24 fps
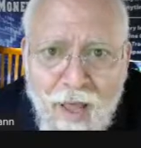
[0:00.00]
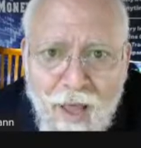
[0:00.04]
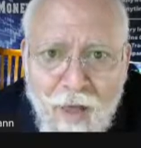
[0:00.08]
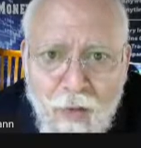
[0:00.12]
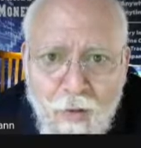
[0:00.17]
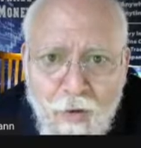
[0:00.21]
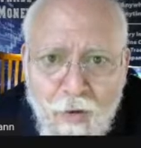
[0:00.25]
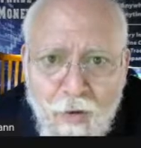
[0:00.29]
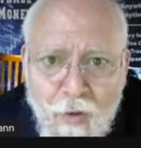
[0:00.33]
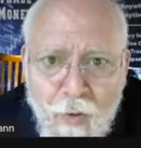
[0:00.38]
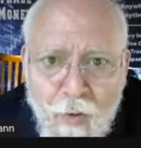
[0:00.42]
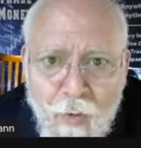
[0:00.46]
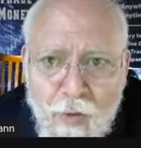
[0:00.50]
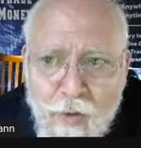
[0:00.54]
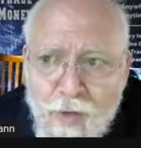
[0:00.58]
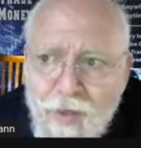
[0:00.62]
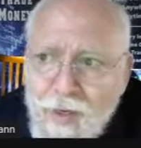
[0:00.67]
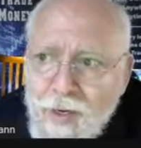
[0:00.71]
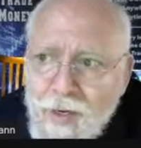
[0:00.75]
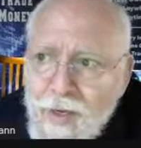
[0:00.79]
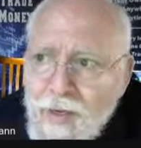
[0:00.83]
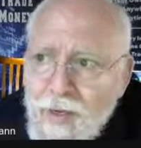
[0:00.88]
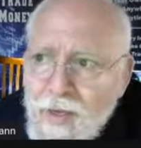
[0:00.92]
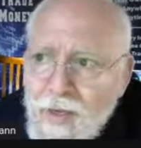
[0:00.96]
how they're doing
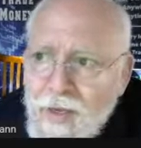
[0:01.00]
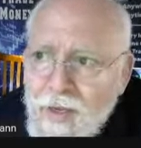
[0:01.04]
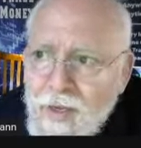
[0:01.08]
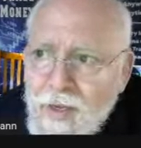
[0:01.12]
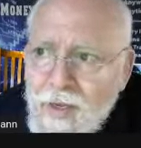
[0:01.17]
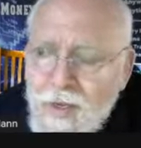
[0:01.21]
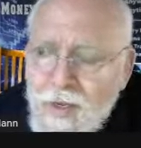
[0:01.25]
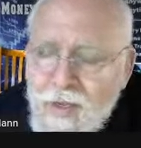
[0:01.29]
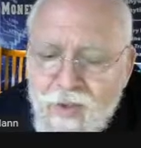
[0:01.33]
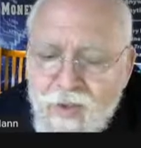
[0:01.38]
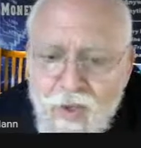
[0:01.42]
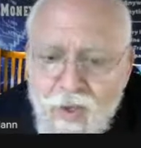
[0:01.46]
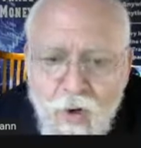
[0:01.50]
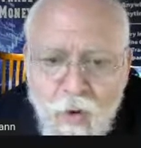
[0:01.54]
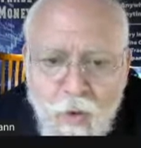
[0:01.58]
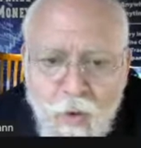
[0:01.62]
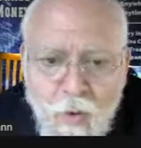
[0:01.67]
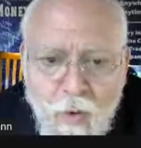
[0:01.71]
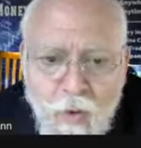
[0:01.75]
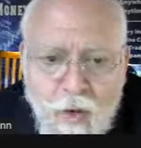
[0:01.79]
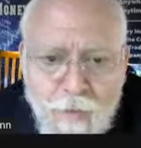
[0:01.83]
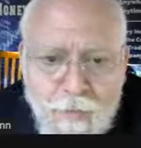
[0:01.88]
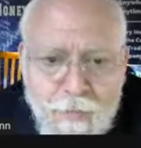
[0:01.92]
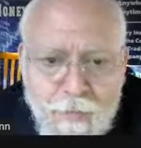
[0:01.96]
it.
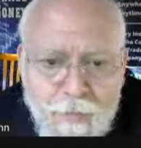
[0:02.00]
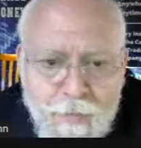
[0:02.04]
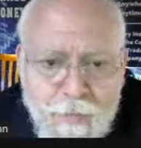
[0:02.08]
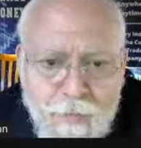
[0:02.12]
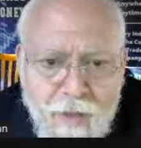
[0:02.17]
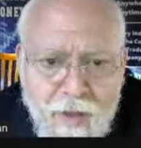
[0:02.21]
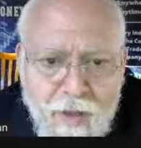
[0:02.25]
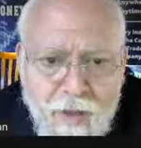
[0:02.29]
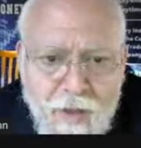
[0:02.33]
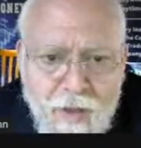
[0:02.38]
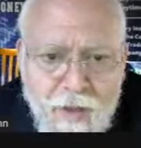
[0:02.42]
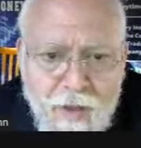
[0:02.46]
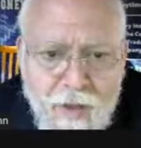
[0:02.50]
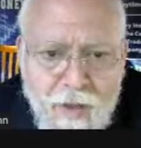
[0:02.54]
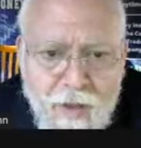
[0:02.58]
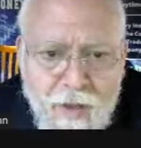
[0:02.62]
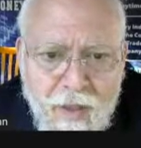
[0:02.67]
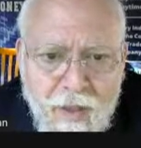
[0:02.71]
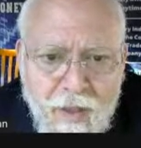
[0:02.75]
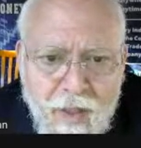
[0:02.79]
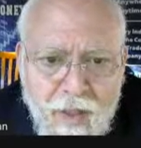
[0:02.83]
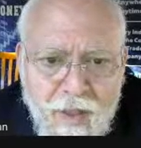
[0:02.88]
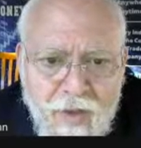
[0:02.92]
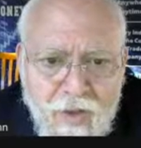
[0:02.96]
So
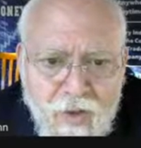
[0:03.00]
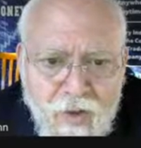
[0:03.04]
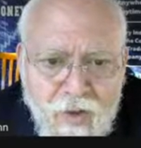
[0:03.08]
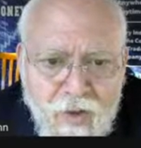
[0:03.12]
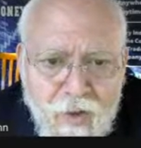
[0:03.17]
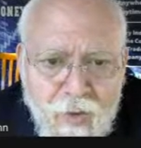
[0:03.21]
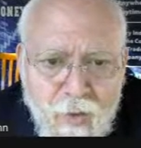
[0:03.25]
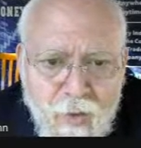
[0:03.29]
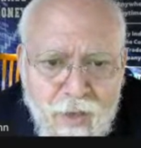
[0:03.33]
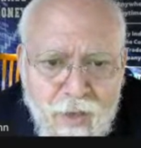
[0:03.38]
it's good to